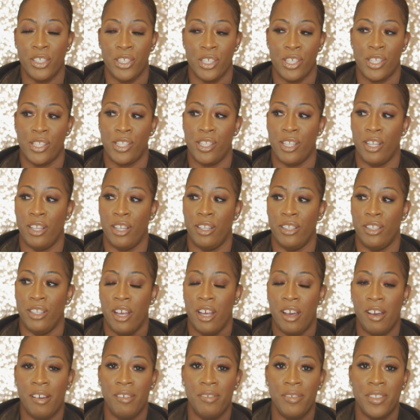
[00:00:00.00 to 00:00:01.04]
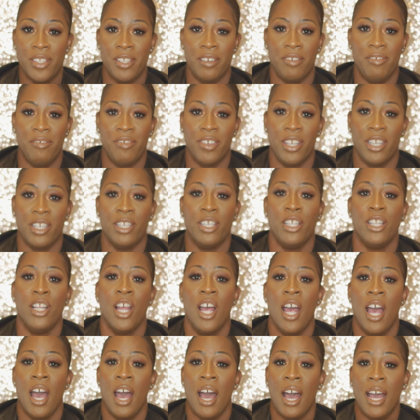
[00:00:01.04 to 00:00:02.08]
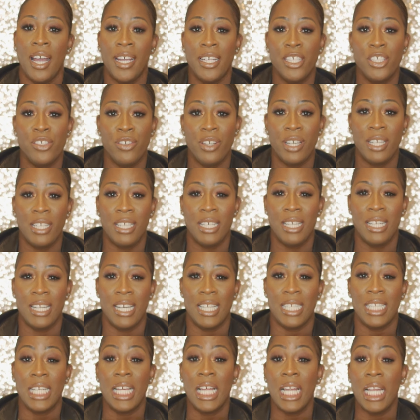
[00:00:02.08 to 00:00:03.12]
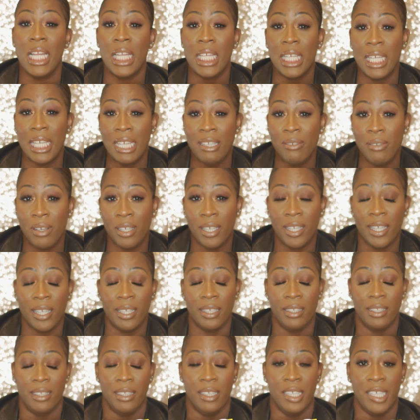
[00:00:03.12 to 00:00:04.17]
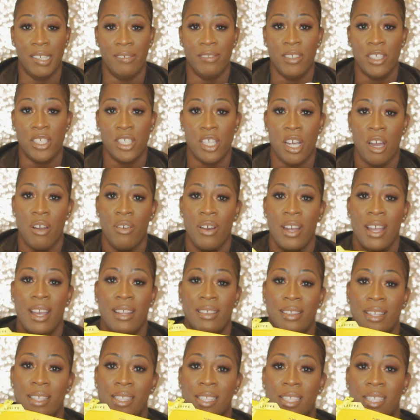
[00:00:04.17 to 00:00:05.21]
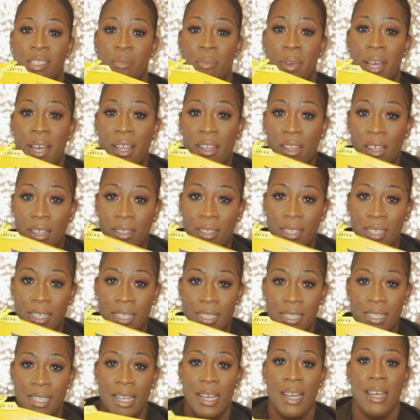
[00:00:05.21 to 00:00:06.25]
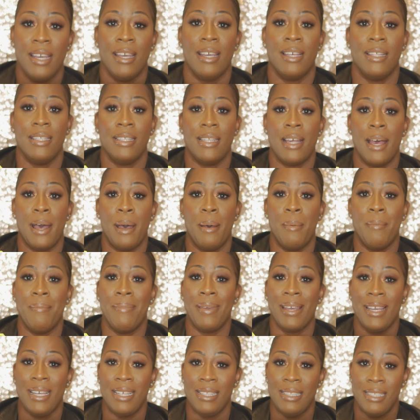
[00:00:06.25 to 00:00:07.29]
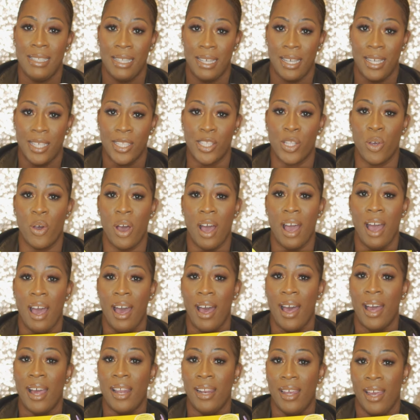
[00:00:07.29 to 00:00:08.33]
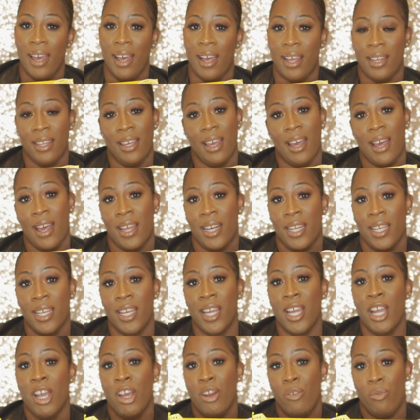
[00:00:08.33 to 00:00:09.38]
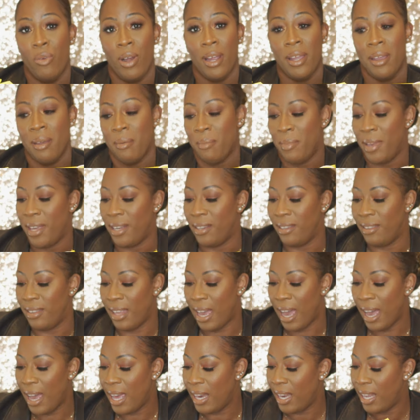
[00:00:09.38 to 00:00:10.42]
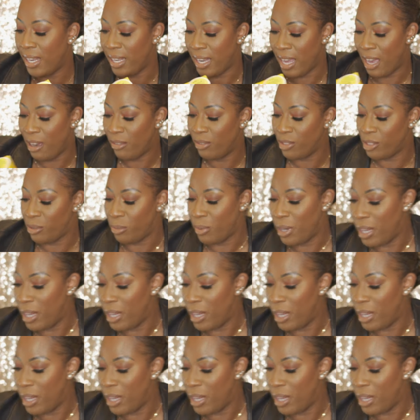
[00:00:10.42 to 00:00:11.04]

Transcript: just love to feel hydrated and clean when I leave the shower, and the smell on this is amazing. So I highly recommend that, and that was